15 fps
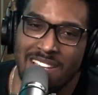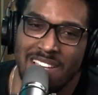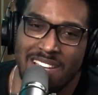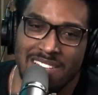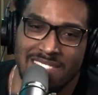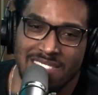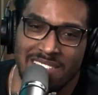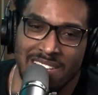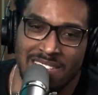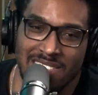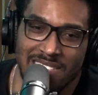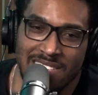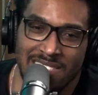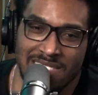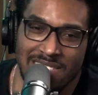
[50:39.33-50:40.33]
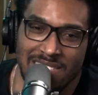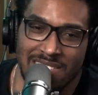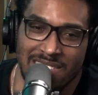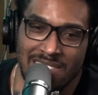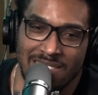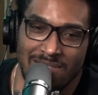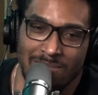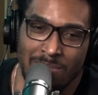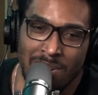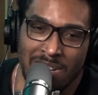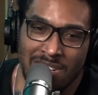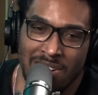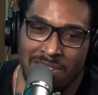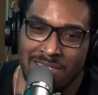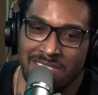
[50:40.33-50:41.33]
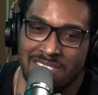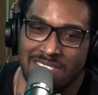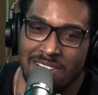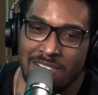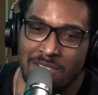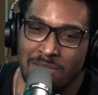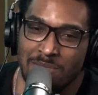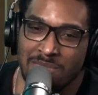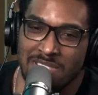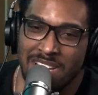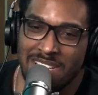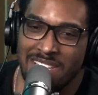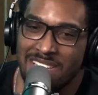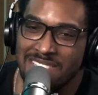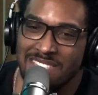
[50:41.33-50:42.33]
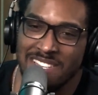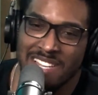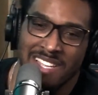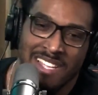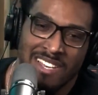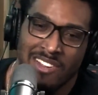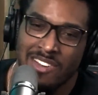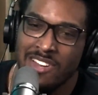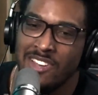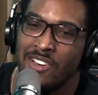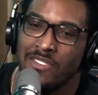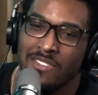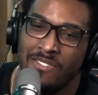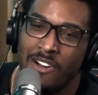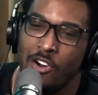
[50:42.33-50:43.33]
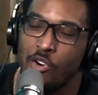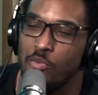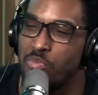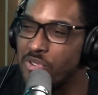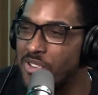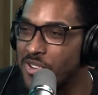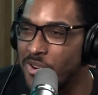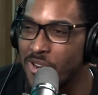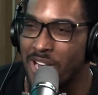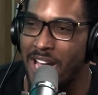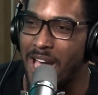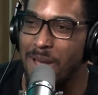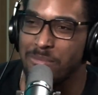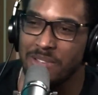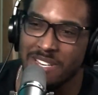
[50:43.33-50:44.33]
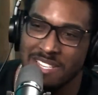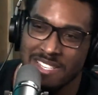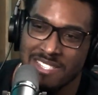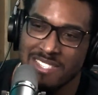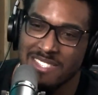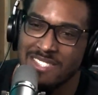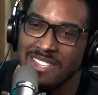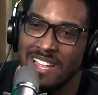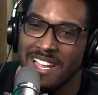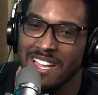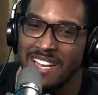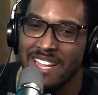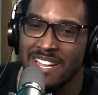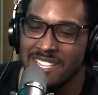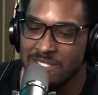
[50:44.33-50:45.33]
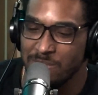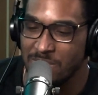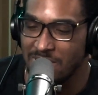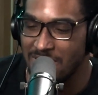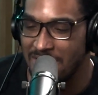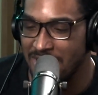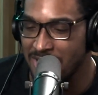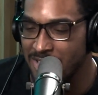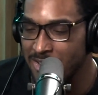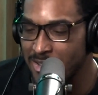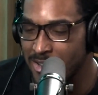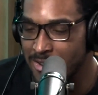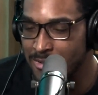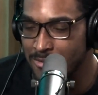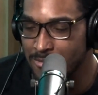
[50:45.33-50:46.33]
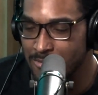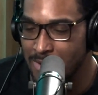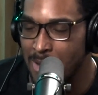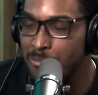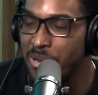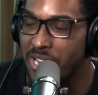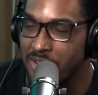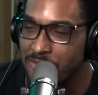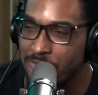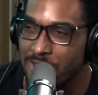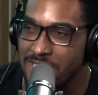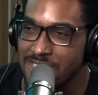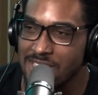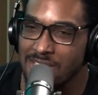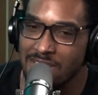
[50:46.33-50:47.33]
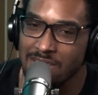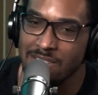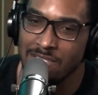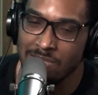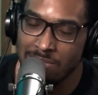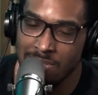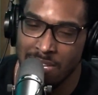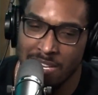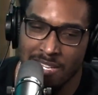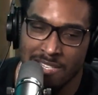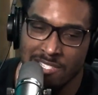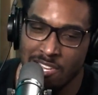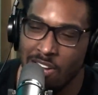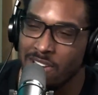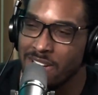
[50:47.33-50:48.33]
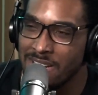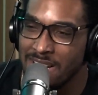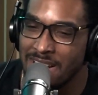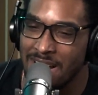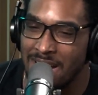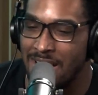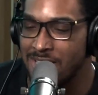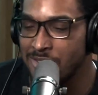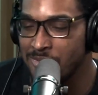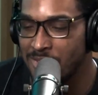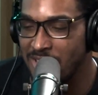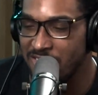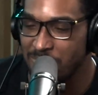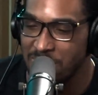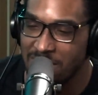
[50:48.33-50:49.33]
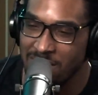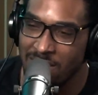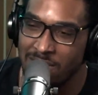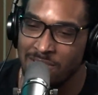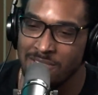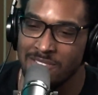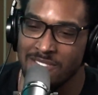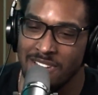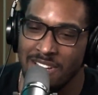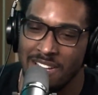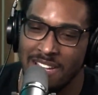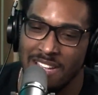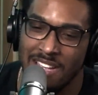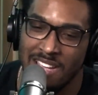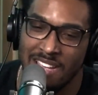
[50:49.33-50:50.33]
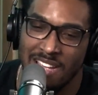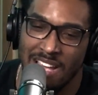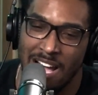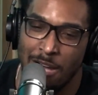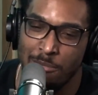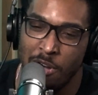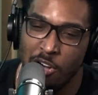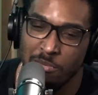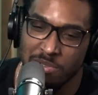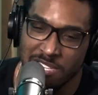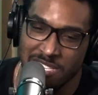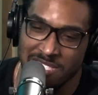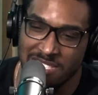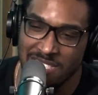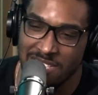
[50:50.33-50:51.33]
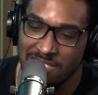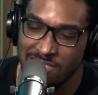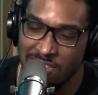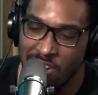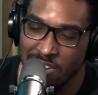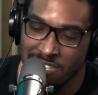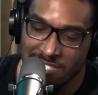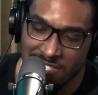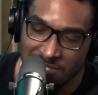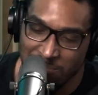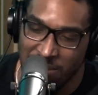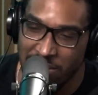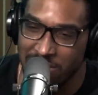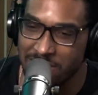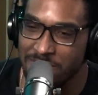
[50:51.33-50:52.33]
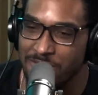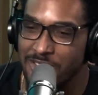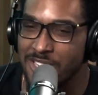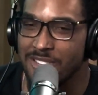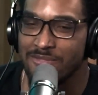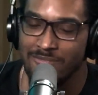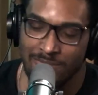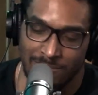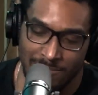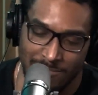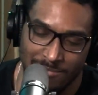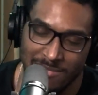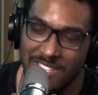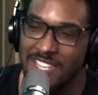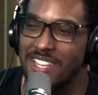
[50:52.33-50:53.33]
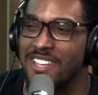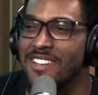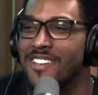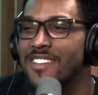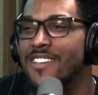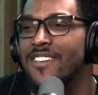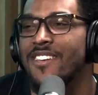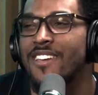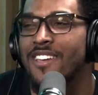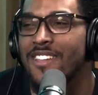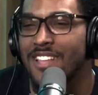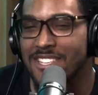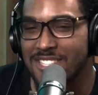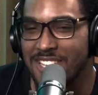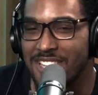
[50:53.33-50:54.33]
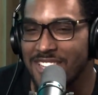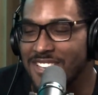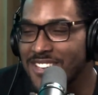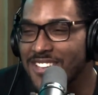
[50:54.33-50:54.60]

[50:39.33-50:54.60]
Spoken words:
It's one of the only Psalms that doesn't end on a note of hope or happiness. Like, it ends with, like, I'm paraphrasing here. Talking to God. You left me alone. I'm hopeless. Darkness is my only friend. The end. That's the end.